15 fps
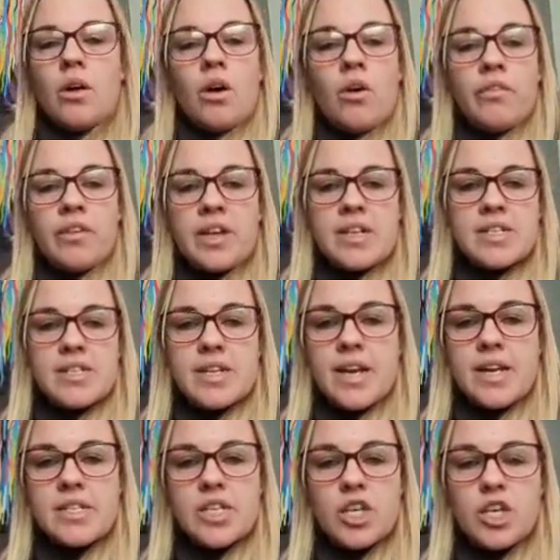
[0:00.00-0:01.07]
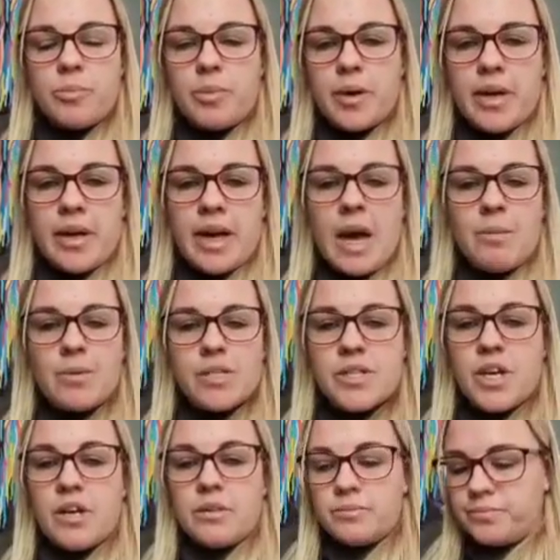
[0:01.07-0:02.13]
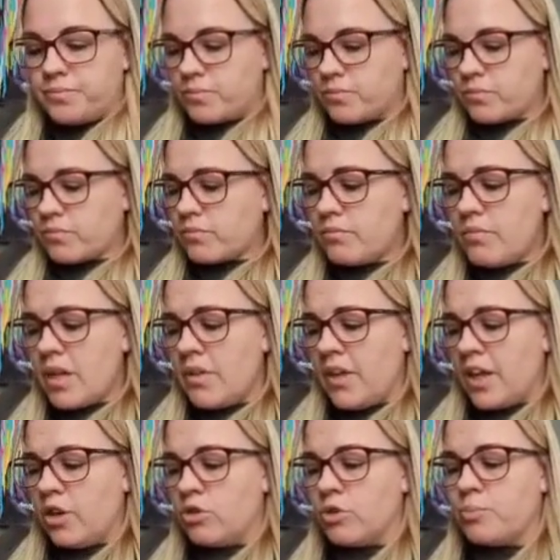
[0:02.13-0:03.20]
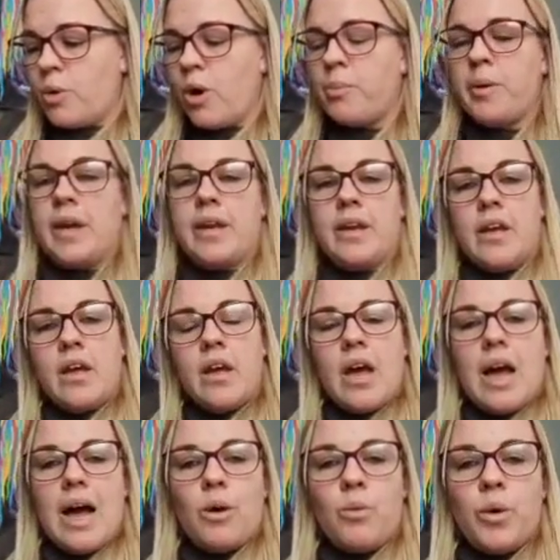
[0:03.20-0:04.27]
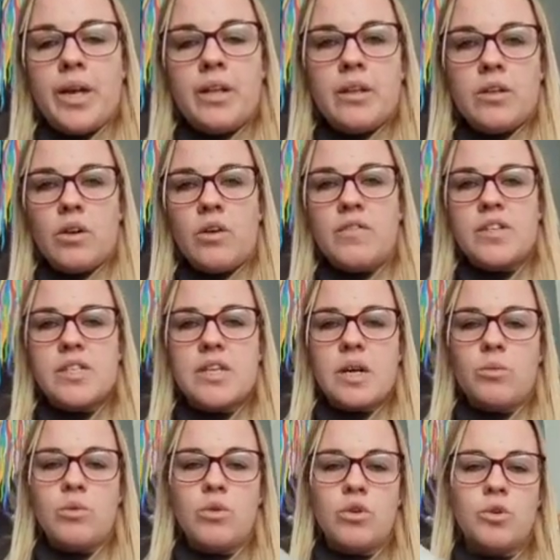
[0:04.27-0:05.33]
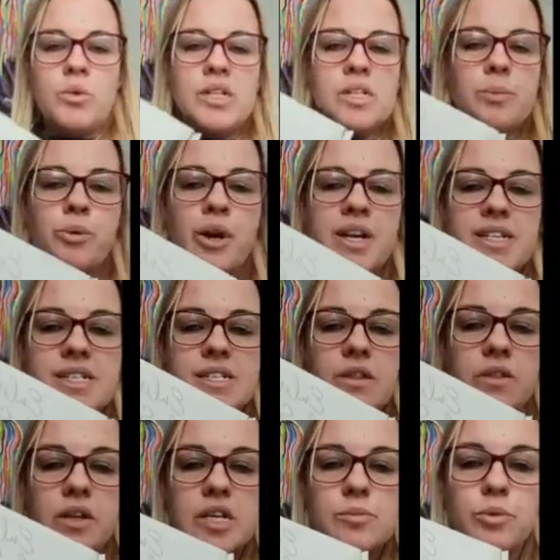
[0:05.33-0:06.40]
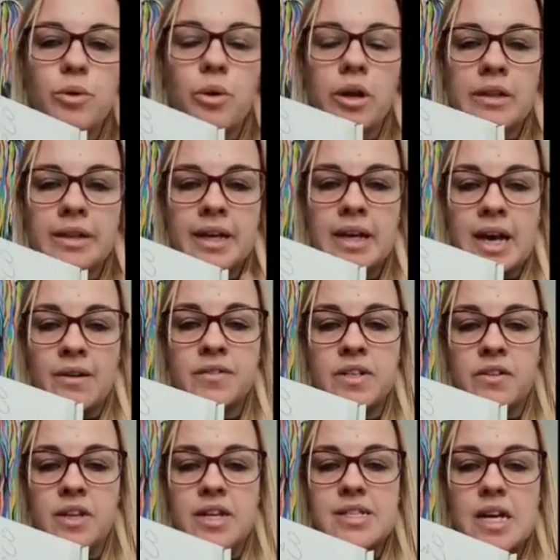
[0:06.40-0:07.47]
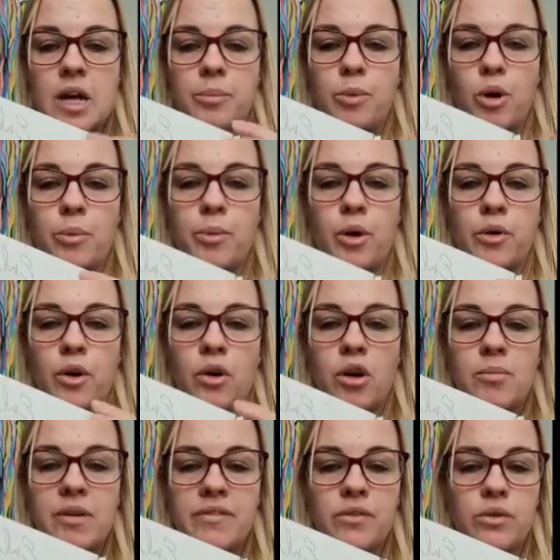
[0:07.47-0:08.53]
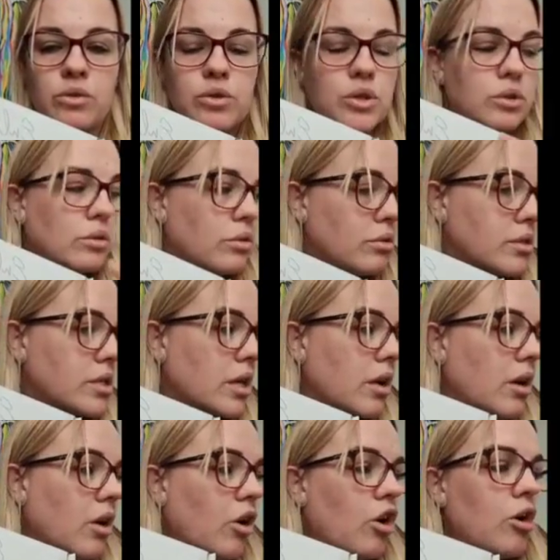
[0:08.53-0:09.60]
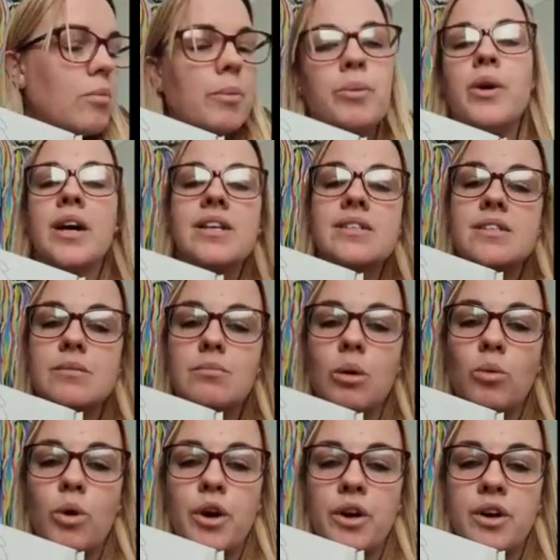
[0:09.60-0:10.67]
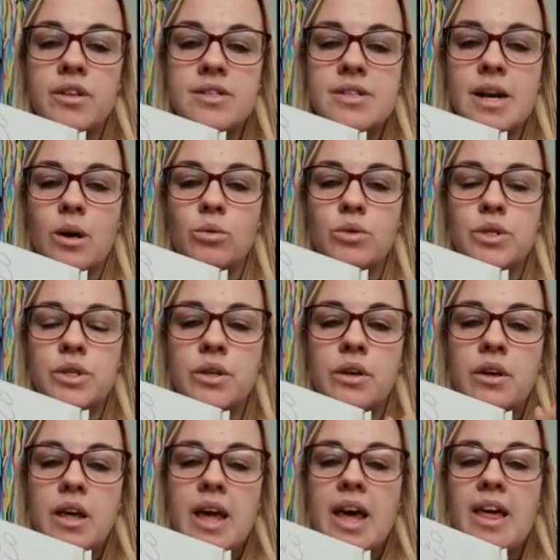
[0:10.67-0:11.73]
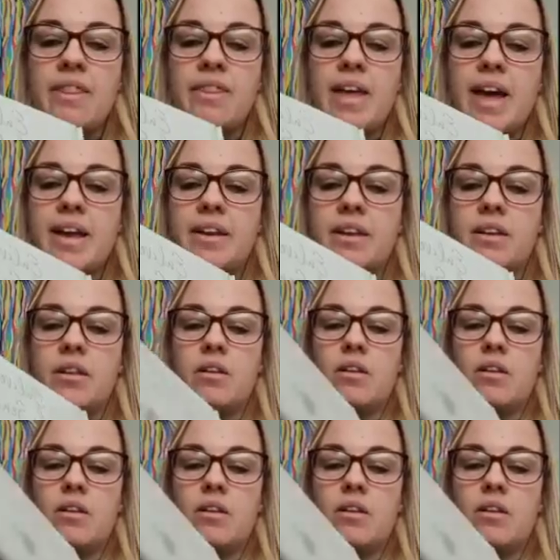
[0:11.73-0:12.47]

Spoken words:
on the internet, eBay, Amazon, that you could pop in. Obviously I won't go into prices and things, but after this I'll pop on all my photos, all my prices and my workings out, and then